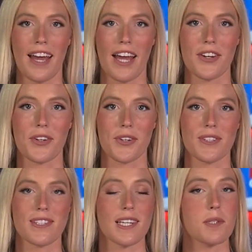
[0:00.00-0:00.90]
And Kern
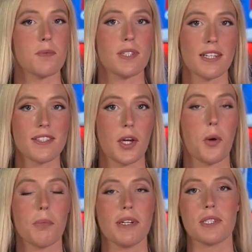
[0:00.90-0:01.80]
says since he
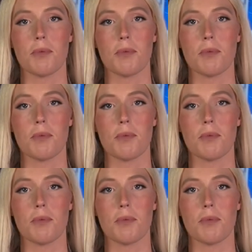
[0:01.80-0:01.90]
opened his